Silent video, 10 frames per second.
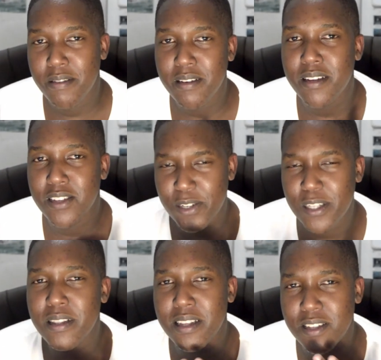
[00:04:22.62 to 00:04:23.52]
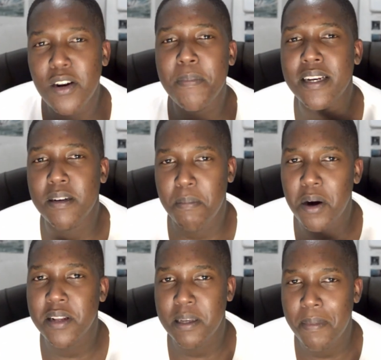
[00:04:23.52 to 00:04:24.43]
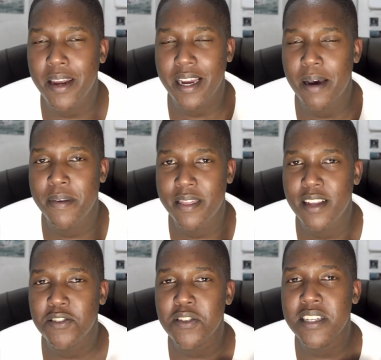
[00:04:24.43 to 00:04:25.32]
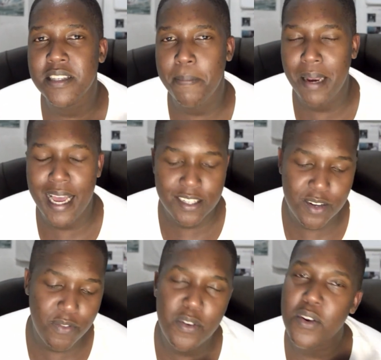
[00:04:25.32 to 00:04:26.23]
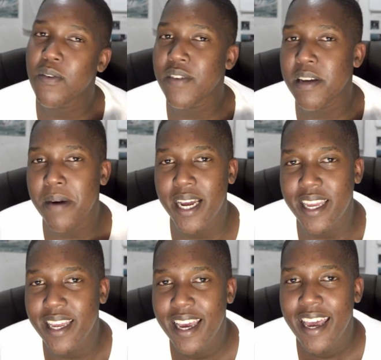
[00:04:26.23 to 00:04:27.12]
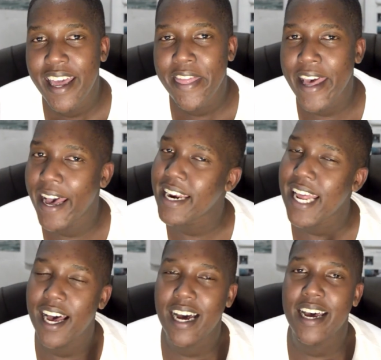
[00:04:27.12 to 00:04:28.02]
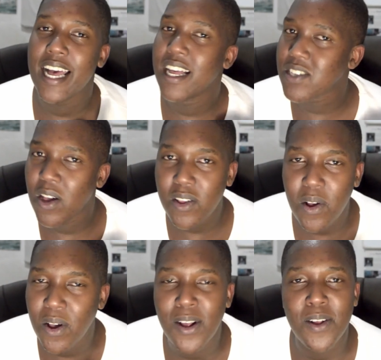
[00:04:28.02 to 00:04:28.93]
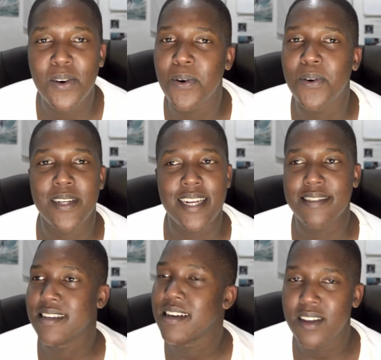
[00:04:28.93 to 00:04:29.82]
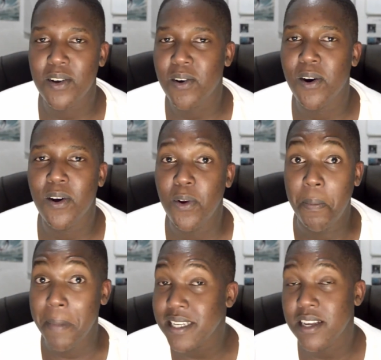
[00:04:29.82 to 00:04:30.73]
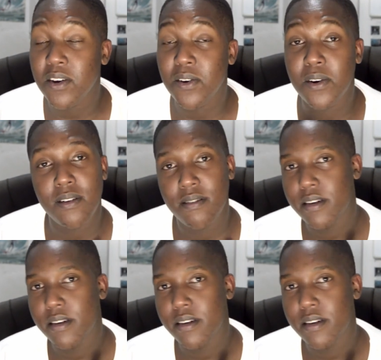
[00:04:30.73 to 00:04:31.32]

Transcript: because there's gonna be a demand that's about to come in there, so you need supply. So if you know of anybody that uh, has alcohol or that sells alcohol or makes alcohol,